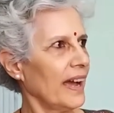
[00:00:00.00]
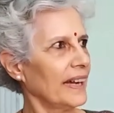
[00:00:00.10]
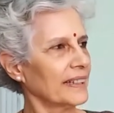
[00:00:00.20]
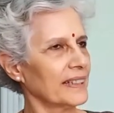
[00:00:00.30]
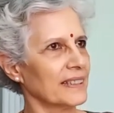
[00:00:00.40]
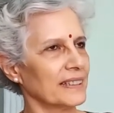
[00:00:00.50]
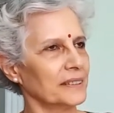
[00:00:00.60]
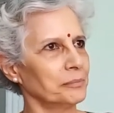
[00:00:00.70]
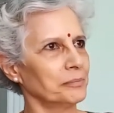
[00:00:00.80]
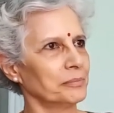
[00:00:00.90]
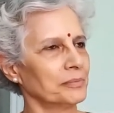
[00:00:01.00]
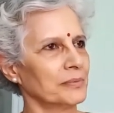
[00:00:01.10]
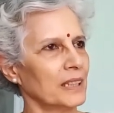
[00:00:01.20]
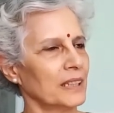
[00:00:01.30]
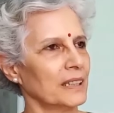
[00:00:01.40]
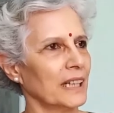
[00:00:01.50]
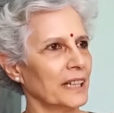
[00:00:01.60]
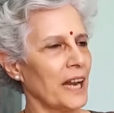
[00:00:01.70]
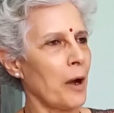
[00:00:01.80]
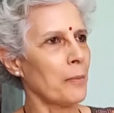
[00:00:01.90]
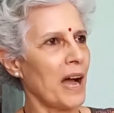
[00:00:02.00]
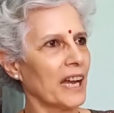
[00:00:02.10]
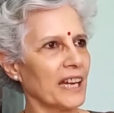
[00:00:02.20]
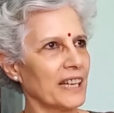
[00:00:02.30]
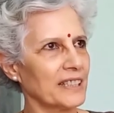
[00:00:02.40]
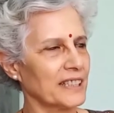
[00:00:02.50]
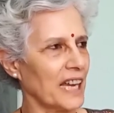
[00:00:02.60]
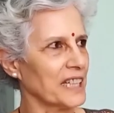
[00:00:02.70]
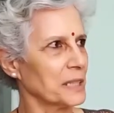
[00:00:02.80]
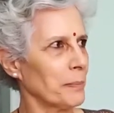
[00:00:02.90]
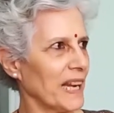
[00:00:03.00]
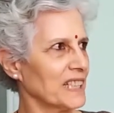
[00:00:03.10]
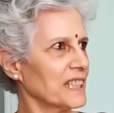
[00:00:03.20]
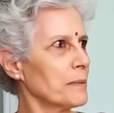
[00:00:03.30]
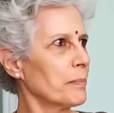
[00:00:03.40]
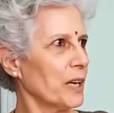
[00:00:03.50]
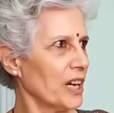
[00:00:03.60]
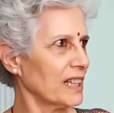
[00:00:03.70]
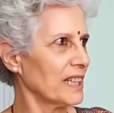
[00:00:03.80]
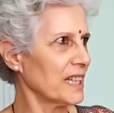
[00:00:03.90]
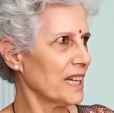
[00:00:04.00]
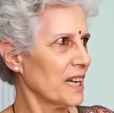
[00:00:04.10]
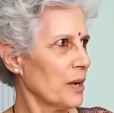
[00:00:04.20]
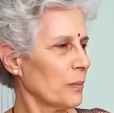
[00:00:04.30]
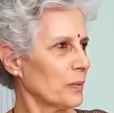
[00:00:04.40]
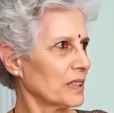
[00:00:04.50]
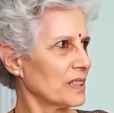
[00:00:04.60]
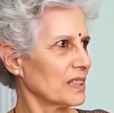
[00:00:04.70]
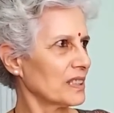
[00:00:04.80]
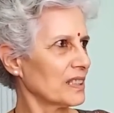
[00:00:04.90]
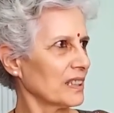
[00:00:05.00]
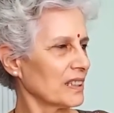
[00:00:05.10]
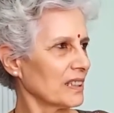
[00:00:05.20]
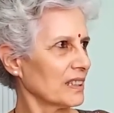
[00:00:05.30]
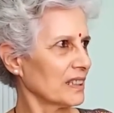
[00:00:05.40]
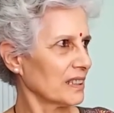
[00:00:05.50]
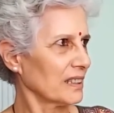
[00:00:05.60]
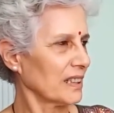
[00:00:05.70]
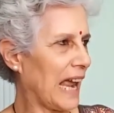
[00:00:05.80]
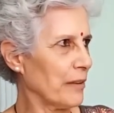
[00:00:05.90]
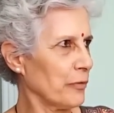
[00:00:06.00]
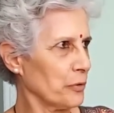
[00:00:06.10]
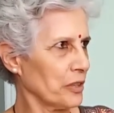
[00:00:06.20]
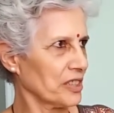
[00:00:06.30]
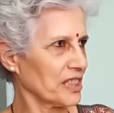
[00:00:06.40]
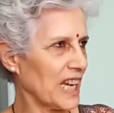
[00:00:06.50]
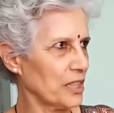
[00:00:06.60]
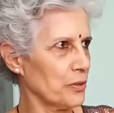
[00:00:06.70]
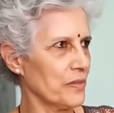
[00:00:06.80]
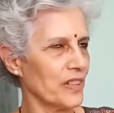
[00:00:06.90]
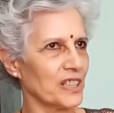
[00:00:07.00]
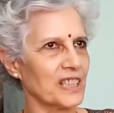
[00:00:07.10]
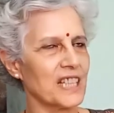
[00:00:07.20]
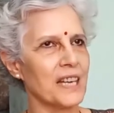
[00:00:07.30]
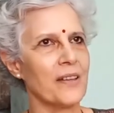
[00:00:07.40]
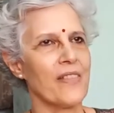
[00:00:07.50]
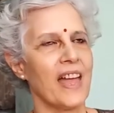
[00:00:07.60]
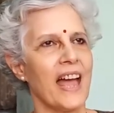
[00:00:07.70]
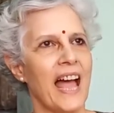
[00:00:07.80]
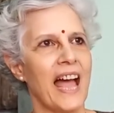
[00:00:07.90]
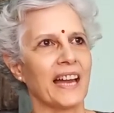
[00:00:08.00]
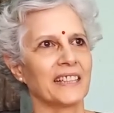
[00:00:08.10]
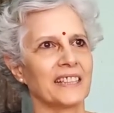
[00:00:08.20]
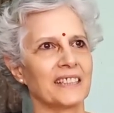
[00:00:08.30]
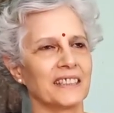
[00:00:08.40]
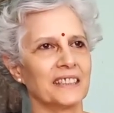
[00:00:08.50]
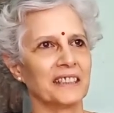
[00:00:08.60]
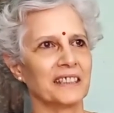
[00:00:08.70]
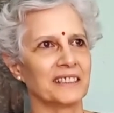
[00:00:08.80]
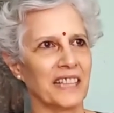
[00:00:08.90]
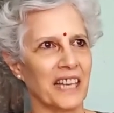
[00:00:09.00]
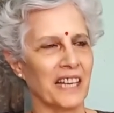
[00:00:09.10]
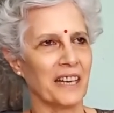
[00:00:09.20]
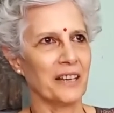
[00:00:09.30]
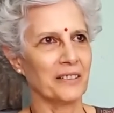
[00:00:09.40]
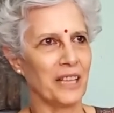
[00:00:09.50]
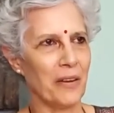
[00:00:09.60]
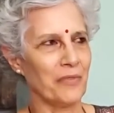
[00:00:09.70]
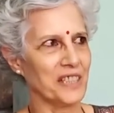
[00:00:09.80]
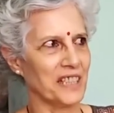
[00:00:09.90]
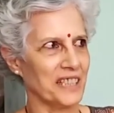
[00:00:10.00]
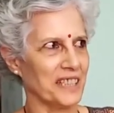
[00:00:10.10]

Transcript: and Now my son is based in Berkeley, which is this California State University, and they visit